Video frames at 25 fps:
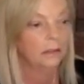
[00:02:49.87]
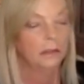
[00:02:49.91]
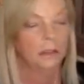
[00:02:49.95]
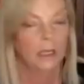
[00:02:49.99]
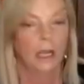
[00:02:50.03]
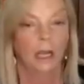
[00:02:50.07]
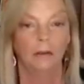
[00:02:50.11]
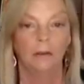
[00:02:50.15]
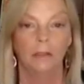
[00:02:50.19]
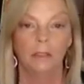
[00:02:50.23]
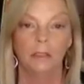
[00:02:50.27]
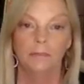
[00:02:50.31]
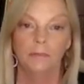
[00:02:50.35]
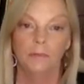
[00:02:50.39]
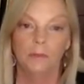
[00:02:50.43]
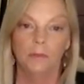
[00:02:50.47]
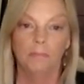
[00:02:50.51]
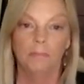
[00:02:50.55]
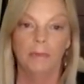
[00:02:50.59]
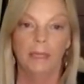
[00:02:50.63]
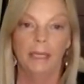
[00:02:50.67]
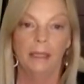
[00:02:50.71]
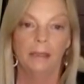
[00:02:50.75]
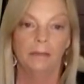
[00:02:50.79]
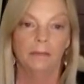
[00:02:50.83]
I always feel
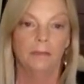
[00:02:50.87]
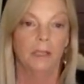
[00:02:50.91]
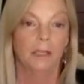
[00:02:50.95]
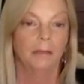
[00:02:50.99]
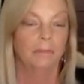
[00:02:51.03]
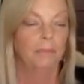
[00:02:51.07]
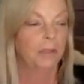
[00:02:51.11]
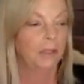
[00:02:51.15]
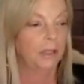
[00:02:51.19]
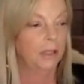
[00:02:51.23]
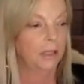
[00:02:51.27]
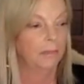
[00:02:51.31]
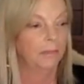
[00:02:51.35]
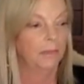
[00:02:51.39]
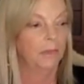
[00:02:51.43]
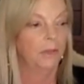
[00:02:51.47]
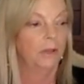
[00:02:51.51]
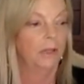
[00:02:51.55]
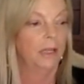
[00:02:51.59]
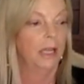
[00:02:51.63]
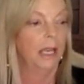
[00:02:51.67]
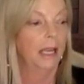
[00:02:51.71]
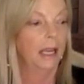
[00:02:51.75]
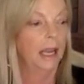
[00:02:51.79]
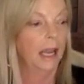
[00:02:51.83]
bad when I put it up there
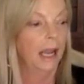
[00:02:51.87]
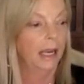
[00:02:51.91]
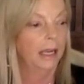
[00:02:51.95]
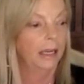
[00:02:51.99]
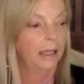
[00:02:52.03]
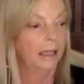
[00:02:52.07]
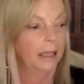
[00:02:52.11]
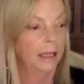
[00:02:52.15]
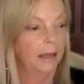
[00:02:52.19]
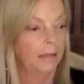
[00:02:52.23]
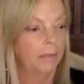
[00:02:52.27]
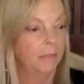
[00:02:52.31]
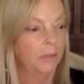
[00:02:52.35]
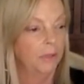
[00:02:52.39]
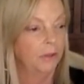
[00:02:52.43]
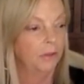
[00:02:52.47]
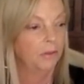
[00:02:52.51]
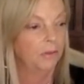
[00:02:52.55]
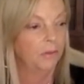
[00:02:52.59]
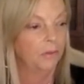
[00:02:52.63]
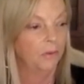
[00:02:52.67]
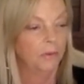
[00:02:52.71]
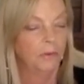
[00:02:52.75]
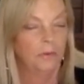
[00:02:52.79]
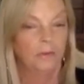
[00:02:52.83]
and I hide that
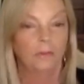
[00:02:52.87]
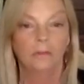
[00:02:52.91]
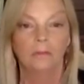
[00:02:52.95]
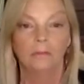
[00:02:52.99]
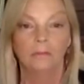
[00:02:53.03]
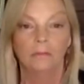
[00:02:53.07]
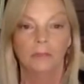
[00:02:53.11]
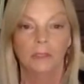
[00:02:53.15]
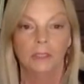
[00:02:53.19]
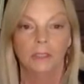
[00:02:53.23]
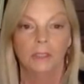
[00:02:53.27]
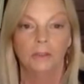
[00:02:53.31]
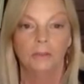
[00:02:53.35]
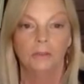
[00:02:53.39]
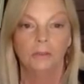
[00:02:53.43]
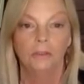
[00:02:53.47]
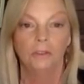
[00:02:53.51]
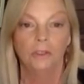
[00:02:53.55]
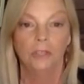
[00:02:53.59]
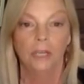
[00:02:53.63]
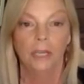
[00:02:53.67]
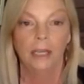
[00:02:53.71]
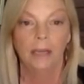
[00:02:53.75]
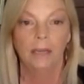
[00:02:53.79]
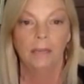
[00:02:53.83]
beautiful,
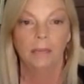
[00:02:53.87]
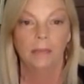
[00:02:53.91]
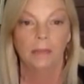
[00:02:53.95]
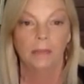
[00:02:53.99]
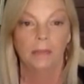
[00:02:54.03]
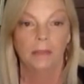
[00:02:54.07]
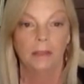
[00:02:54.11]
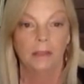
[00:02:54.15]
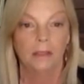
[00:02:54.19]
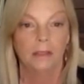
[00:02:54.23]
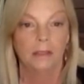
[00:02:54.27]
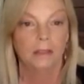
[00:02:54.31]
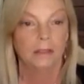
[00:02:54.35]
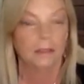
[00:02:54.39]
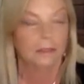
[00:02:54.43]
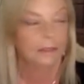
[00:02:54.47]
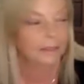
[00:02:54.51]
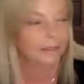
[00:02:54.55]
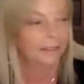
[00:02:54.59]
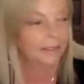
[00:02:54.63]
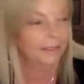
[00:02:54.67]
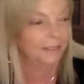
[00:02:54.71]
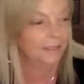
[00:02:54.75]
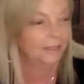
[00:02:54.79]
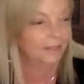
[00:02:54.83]
huge amethyst,
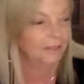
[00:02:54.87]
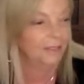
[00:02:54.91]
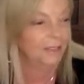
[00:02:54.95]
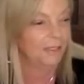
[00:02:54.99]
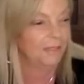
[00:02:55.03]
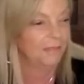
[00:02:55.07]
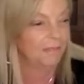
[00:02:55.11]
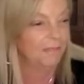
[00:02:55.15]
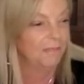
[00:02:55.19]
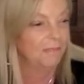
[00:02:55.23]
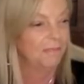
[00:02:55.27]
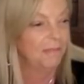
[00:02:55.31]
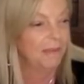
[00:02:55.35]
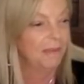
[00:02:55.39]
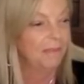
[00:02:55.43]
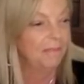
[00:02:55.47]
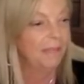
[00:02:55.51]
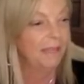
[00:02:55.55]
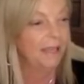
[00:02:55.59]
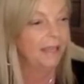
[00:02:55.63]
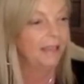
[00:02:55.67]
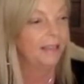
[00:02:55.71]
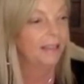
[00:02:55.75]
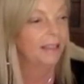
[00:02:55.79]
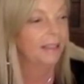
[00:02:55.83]
my
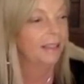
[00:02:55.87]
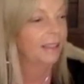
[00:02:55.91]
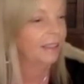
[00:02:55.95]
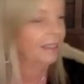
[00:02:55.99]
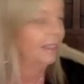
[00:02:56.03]
big